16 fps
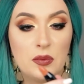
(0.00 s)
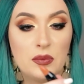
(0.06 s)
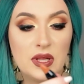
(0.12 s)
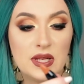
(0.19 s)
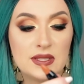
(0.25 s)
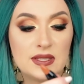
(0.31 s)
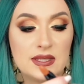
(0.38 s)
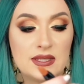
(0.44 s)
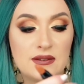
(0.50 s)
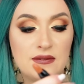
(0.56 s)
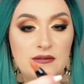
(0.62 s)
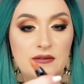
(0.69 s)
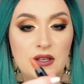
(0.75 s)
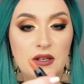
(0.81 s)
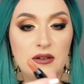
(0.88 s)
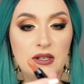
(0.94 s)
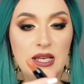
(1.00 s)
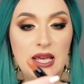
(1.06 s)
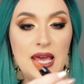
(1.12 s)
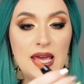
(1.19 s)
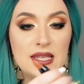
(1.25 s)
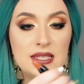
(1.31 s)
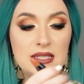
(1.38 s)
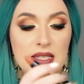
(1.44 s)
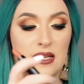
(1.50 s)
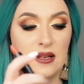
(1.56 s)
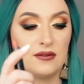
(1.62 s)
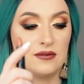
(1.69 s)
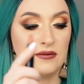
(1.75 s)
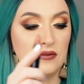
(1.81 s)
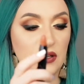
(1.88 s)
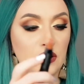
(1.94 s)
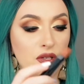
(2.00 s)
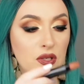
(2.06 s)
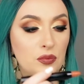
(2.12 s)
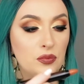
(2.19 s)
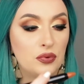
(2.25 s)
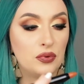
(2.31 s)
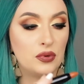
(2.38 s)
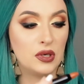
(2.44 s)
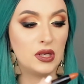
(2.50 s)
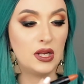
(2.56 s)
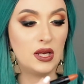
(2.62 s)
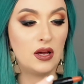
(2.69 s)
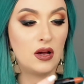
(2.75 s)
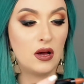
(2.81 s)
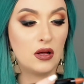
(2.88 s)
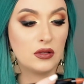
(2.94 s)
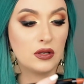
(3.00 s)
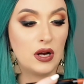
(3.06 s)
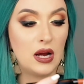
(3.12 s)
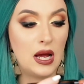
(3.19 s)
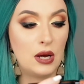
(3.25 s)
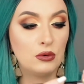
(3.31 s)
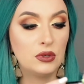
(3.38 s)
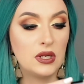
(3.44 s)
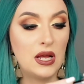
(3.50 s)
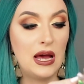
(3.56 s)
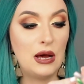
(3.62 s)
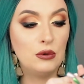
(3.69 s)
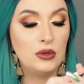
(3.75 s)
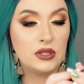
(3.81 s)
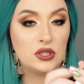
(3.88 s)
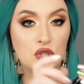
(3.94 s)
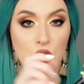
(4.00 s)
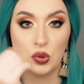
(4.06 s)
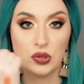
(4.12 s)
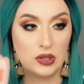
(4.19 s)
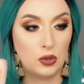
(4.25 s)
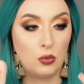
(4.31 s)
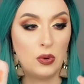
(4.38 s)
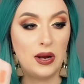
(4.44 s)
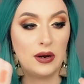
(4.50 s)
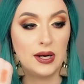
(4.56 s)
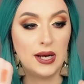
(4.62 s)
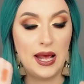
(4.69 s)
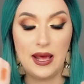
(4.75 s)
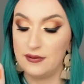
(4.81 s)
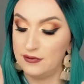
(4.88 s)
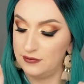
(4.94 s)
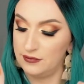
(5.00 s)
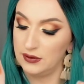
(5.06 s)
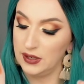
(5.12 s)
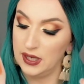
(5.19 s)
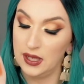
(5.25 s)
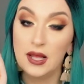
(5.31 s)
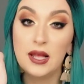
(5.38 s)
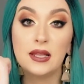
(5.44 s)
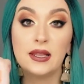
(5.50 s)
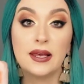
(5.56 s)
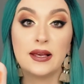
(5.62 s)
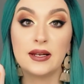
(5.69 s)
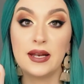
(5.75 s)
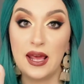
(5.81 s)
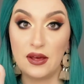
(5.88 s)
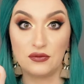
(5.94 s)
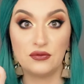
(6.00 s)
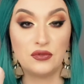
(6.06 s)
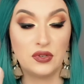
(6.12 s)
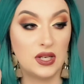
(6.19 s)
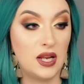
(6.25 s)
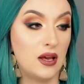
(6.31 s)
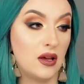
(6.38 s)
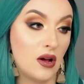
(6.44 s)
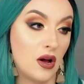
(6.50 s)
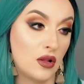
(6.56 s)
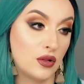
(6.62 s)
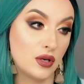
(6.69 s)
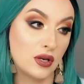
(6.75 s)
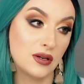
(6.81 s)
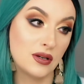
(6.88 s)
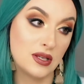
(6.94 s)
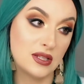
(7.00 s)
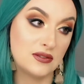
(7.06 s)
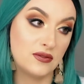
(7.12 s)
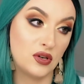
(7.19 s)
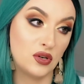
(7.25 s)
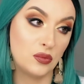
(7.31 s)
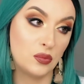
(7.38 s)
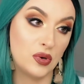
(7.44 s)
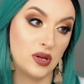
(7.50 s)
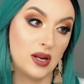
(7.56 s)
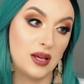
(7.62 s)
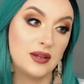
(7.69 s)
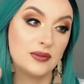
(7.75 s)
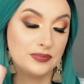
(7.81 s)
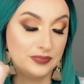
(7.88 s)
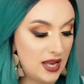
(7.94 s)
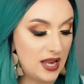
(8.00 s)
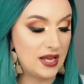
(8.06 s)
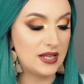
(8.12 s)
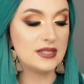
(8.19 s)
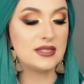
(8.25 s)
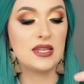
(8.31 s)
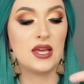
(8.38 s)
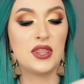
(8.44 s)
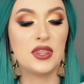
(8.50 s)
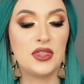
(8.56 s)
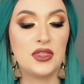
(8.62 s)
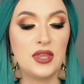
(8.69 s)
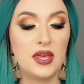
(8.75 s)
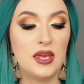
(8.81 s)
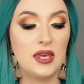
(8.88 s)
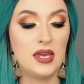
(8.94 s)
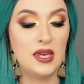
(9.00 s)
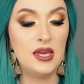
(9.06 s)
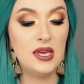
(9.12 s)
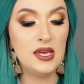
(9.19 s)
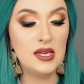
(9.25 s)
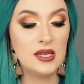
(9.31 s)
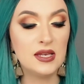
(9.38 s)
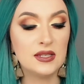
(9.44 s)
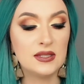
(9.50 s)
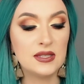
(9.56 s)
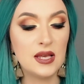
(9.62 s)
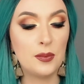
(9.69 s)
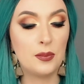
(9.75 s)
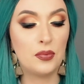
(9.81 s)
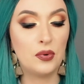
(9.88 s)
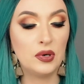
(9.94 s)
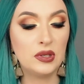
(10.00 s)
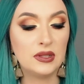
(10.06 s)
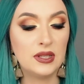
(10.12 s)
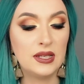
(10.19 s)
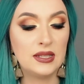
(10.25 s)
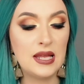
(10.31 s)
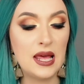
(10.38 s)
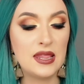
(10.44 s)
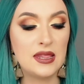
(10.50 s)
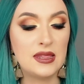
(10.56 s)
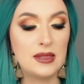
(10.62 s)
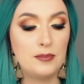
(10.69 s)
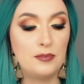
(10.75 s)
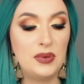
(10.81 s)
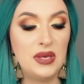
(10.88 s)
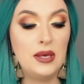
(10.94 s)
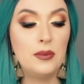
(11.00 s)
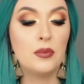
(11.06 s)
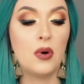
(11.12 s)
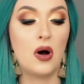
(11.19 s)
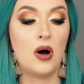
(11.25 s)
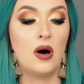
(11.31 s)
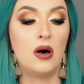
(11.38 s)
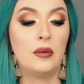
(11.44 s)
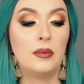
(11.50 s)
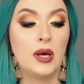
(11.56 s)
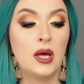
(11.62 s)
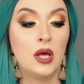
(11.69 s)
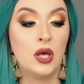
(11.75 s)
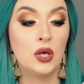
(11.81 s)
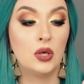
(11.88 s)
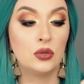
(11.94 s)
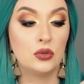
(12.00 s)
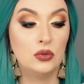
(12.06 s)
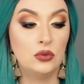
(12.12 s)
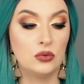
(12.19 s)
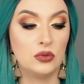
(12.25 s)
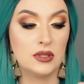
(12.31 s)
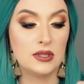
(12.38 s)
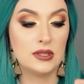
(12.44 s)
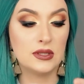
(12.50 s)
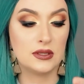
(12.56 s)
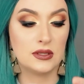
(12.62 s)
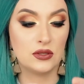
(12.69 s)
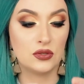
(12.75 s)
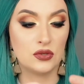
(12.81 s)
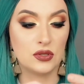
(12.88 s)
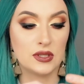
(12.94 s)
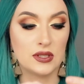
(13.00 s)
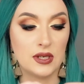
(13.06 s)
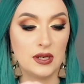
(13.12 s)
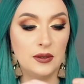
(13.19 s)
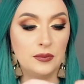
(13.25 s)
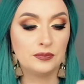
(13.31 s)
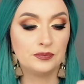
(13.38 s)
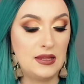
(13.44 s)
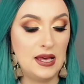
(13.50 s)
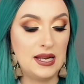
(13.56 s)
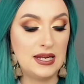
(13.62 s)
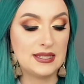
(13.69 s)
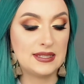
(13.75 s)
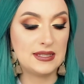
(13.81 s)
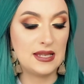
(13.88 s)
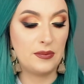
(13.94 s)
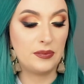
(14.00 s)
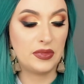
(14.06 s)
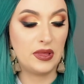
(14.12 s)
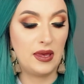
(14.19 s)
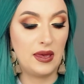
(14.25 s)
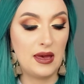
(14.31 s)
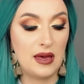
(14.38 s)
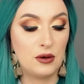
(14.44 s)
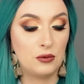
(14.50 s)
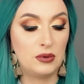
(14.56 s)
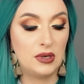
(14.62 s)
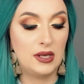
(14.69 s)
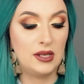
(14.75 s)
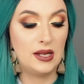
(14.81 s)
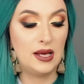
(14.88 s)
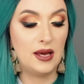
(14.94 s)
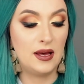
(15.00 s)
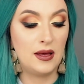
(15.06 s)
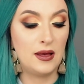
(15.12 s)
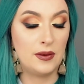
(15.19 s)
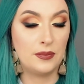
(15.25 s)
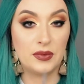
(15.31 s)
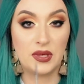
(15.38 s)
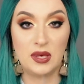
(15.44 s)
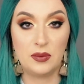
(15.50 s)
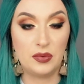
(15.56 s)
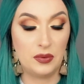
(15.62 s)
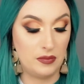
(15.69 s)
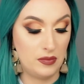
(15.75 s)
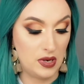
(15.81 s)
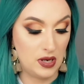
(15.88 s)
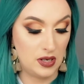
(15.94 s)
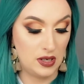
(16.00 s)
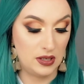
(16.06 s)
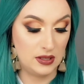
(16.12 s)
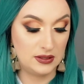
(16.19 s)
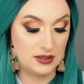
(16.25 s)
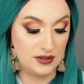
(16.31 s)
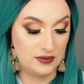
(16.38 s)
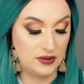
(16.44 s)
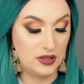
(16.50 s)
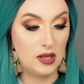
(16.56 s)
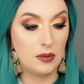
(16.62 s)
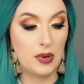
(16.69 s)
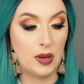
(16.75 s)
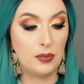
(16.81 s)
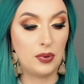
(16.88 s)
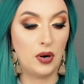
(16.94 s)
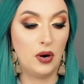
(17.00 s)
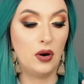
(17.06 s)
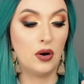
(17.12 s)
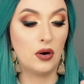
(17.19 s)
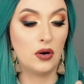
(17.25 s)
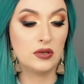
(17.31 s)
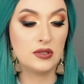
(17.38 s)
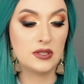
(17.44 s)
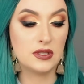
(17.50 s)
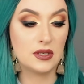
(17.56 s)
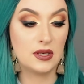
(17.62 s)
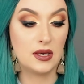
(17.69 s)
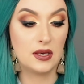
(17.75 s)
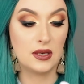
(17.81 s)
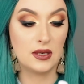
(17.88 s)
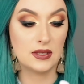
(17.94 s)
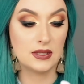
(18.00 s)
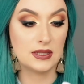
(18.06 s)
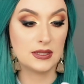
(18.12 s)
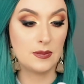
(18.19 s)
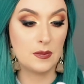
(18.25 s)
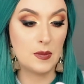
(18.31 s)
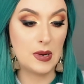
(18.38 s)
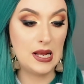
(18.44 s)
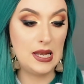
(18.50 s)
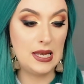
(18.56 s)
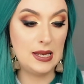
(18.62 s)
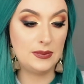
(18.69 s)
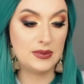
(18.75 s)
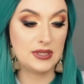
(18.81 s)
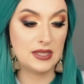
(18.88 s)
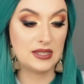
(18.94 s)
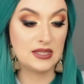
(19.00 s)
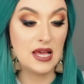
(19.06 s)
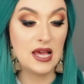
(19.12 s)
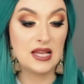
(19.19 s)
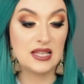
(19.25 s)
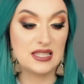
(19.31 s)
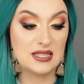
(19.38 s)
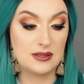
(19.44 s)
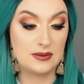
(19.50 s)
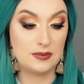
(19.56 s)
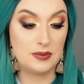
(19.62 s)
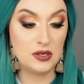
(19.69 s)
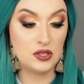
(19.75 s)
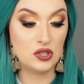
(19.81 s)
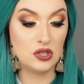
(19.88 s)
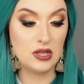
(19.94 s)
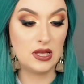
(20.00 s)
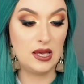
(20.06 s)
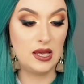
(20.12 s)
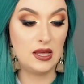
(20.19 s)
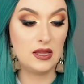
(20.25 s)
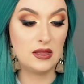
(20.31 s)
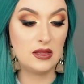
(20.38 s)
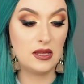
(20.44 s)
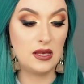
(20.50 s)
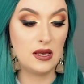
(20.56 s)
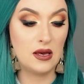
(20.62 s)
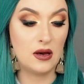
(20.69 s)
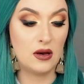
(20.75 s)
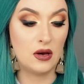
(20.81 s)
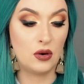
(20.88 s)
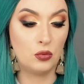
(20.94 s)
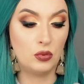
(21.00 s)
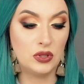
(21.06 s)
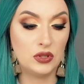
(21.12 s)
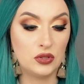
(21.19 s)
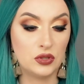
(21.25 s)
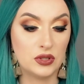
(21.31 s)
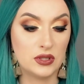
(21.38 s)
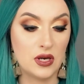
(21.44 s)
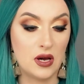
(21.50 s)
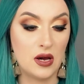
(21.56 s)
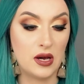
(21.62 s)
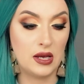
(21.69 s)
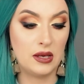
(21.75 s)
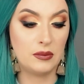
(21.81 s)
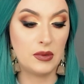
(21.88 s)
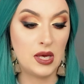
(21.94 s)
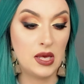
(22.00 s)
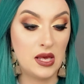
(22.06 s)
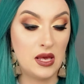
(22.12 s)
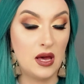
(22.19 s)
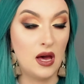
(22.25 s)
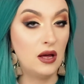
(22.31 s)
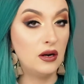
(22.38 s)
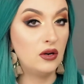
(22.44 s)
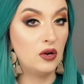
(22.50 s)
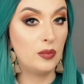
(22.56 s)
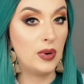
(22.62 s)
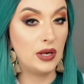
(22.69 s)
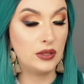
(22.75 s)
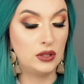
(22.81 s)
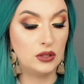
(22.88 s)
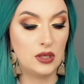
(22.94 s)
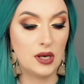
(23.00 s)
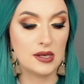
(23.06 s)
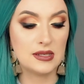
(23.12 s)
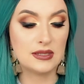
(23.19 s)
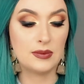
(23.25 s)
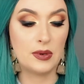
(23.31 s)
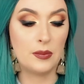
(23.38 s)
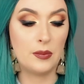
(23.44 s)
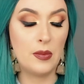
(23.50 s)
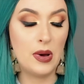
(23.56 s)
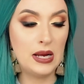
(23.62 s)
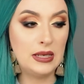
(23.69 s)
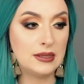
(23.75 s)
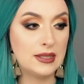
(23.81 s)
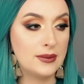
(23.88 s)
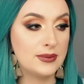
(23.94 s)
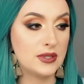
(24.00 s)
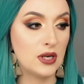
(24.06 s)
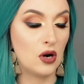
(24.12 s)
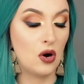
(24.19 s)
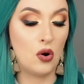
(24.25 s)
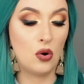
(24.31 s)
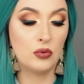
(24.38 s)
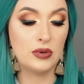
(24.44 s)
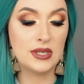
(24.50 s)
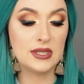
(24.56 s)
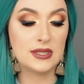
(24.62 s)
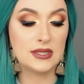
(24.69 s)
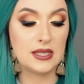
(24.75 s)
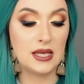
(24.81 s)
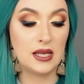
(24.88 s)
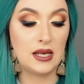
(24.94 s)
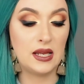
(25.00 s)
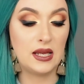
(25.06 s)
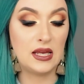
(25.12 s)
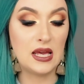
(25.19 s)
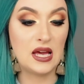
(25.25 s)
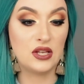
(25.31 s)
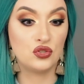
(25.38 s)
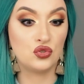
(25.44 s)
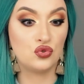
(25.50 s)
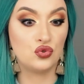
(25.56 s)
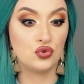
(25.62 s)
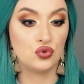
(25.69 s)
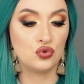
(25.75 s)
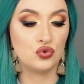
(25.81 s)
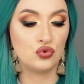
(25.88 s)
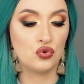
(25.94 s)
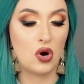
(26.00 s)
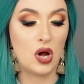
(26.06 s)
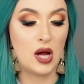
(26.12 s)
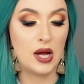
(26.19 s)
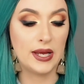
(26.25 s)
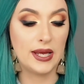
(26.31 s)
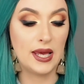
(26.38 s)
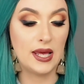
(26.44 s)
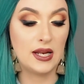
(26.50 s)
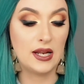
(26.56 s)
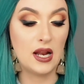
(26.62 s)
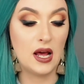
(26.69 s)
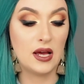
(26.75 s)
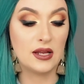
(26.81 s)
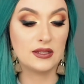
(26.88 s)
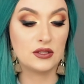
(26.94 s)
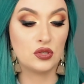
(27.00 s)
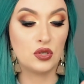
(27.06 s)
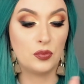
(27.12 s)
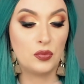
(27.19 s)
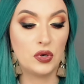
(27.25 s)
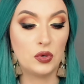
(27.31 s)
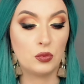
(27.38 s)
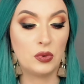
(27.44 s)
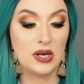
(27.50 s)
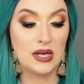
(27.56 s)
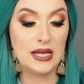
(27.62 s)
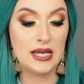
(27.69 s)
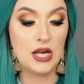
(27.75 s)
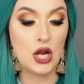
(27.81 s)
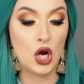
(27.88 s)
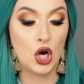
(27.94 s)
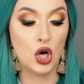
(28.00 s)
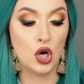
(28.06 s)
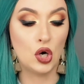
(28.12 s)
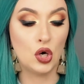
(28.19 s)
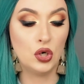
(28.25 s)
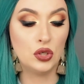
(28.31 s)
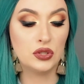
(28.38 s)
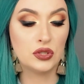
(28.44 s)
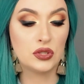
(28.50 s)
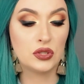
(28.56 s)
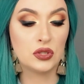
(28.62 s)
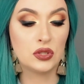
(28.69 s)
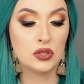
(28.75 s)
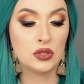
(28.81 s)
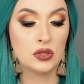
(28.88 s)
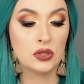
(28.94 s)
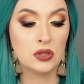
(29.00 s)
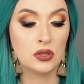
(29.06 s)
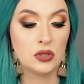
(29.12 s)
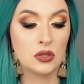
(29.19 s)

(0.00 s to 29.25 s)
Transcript: Plus, it's a very handy and a very pretty color. I would totally wear it like an everyday color. It's very pretty. Next thing is Portland Bee Balm. Ooh, this is interesting. That is something I would keep in my, definitely in my purse, because my lipstick, especially in the winter time, I don't know about you guys, but my lips are always getting dry, and it to the point where it hurts.